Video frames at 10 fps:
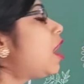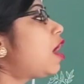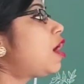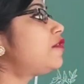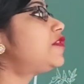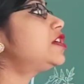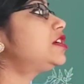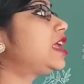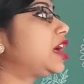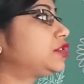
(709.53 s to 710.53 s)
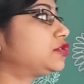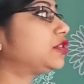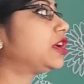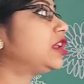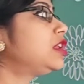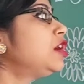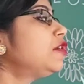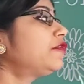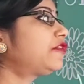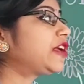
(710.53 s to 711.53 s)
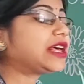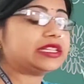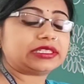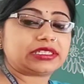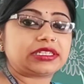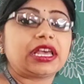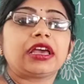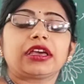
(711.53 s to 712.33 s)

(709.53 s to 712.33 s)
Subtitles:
of our natural friends,